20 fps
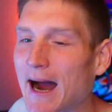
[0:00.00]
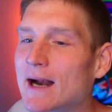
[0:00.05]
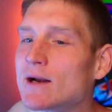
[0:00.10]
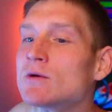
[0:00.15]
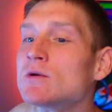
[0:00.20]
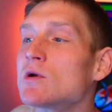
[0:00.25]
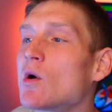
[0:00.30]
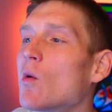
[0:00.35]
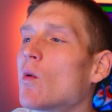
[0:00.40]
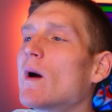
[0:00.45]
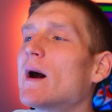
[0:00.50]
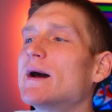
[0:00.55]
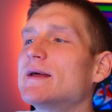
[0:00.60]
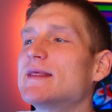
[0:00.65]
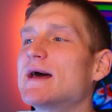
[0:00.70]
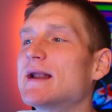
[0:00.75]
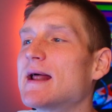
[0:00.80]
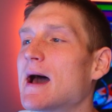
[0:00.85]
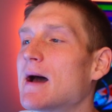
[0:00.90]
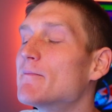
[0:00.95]
I don't know why
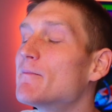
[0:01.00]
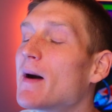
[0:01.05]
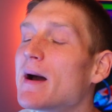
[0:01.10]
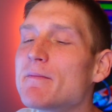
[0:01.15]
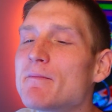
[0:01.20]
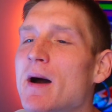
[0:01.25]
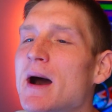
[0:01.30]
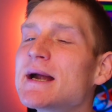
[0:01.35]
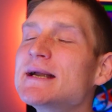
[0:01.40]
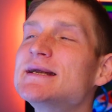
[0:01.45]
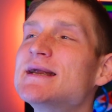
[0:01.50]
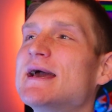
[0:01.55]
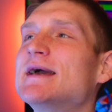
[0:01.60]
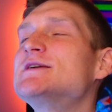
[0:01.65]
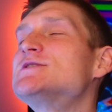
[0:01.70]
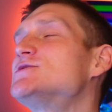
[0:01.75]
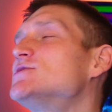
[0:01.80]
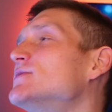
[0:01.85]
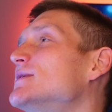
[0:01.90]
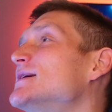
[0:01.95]
that happened. My mind,
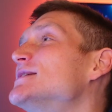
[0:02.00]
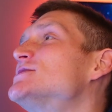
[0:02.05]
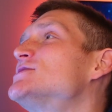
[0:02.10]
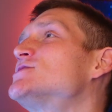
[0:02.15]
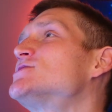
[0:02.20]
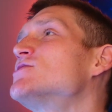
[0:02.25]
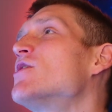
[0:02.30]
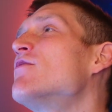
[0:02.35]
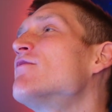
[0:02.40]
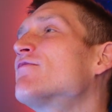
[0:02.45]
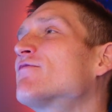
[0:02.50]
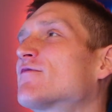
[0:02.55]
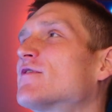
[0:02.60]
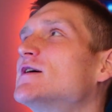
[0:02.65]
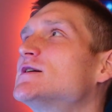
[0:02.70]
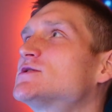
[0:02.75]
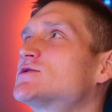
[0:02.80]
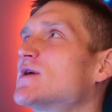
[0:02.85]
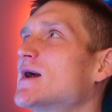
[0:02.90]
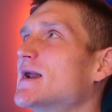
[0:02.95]
it, dude, it's so
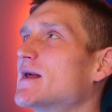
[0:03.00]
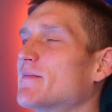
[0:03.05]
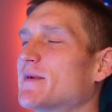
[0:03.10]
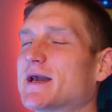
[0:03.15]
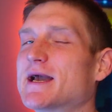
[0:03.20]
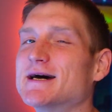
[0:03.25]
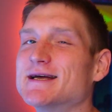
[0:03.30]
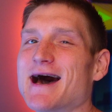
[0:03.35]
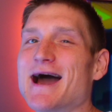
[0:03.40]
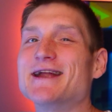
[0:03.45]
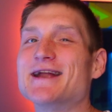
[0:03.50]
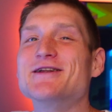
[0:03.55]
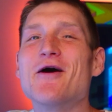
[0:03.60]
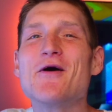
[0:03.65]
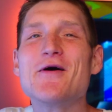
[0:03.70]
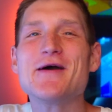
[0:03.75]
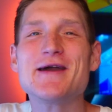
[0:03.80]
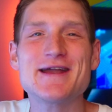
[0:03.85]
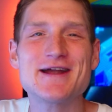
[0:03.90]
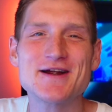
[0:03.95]
frustrating because I
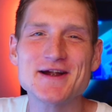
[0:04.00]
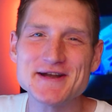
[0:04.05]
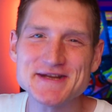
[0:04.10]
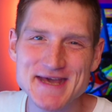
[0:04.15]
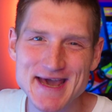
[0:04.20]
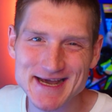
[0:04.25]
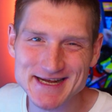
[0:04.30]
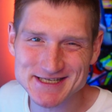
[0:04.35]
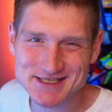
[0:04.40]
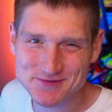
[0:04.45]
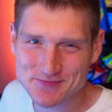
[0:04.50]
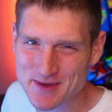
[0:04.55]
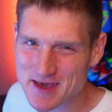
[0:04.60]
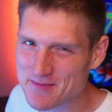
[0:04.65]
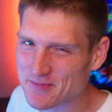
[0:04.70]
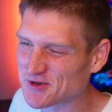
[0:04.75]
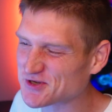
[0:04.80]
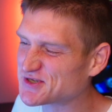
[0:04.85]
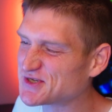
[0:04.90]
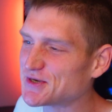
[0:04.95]
know it irritates
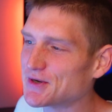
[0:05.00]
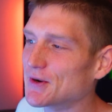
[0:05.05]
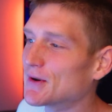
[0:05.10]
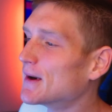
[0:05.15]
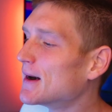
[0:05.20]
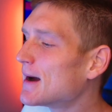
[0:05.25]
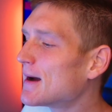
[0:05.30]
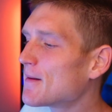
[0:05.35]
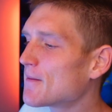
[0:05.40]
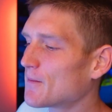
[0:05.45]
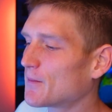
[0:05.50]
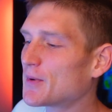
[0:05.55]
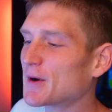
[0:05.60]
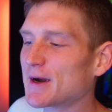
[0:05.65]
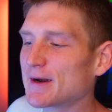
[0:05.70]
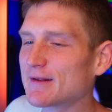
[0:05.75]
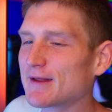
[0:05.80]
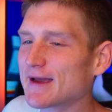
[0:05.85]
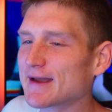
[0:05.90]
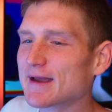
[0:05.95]
people too,
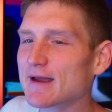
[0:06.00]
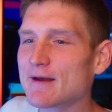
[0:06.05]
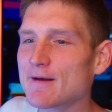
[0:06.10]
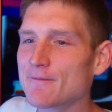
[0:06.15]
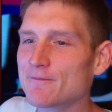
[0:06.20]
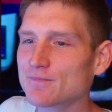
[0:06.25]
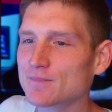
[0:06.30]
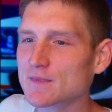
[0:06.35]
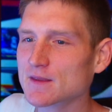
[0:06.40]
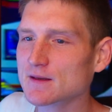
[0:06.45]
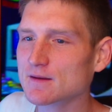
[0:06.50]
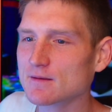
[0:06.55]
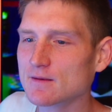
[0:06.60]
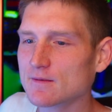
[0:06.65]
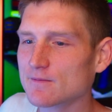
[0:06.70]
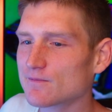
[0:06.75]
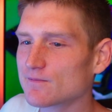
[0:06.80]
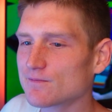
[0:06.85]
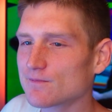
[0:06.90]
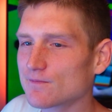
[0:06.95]
but like,
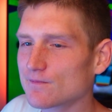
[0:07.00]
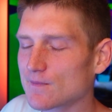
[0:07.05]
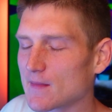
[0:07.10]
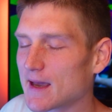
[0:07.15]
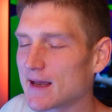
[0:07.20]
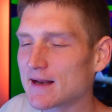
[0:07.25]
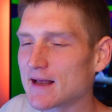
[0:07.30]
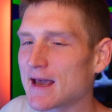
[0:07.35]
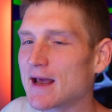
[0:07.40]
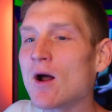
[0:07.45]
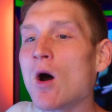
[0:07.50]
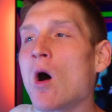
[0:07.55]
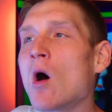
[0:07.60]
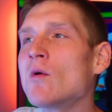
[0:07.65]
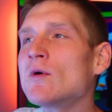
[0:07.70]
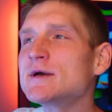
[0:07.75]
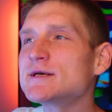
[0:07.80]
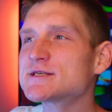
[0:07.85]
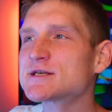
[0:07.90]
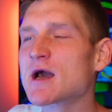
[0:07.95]
it, it
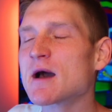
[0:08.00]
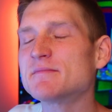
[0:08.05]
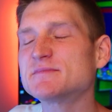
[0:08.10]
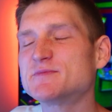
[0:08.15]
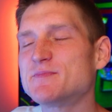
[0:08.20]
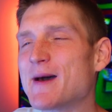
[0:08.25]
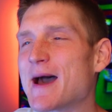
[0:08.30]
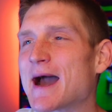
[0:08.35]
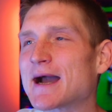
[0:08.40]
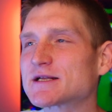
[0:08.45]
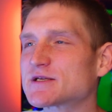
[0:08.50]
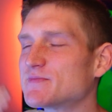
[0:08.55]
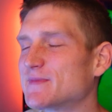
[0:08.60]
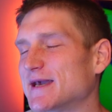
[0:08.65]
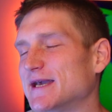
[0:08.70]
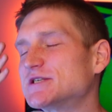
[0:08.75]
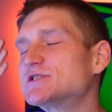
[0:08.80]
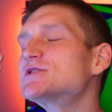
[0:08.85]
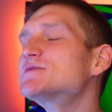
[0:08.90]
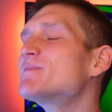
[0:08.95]
always comes back to
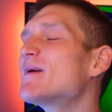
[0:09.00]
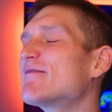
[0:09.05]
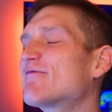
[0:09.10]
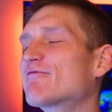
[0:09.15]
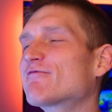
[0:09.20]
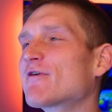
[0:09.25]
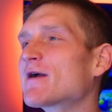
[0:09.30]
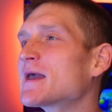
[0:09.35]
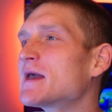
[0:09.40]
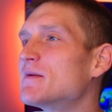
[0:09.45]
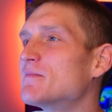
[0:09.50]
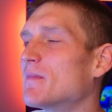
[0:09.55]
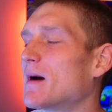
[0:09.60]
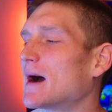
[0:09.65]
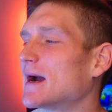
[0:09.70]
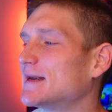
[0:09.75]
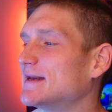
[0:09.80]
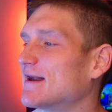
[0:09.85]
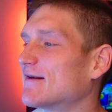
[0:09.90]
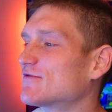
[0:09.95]
me. It's just my freaking
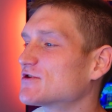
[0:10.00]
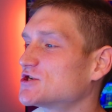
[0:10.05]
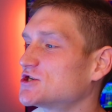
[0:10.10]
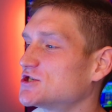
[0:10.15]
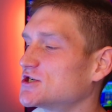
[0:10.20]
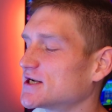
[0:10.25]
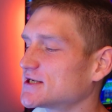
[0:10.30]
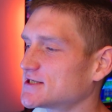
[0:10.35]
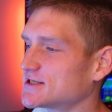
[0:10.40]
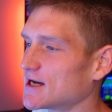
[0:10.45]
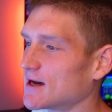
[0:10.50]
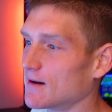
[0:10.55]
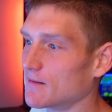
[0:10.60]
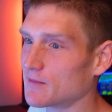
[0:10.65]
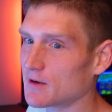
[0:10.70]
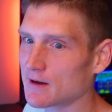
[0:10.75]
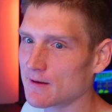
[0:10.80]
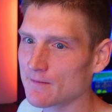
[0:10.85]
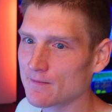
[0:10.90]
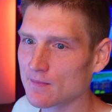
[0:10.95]
mind never shuts
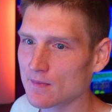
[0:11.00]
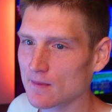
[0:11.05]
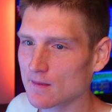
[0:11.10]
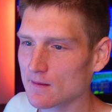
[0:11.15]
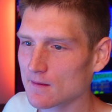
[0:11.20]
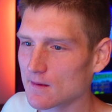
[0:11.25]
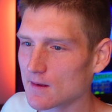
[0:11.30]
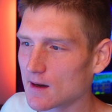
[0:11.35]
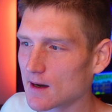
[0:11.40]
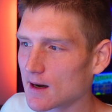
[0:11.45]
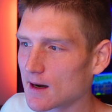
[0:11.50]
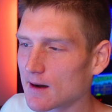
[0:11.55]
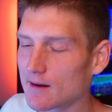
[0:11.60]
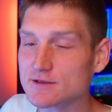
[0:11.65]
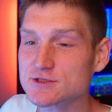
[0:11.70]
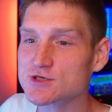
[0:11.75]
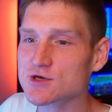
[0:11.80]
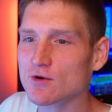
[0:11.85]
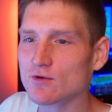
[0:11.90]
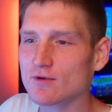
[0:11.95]
up. Uh,
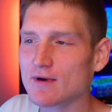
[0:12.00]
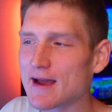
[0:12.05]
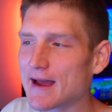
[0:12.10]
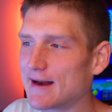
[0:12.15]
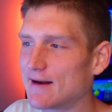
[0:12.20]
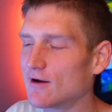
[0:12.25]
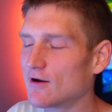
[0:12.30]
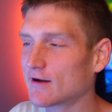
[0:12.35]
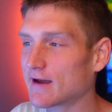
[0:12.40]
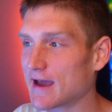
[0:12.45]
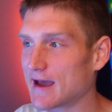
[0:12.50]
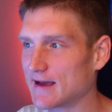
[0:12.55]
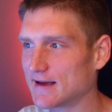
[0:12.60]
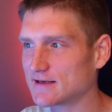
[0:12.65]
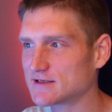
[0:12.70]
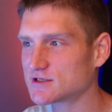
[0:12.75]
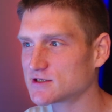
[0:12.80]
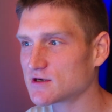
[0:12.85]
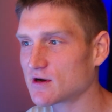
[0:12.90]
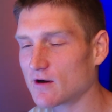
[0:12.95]
so rent,
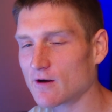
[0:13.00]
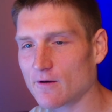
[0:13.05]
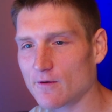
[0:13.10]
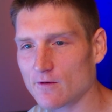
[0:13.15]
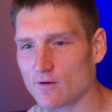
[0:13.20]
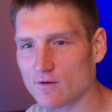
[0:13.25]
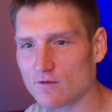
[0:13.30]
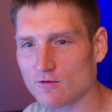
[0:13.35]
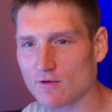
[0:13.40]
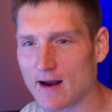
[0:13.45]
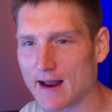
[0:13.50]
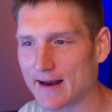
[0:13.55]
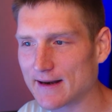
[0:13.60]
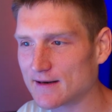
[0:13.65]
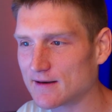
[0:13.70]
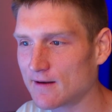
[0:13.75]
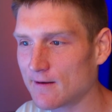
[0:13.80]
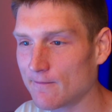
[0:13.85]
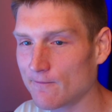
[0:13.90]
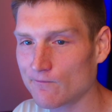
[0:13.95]
okay. So
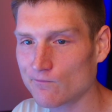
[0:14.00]
rent.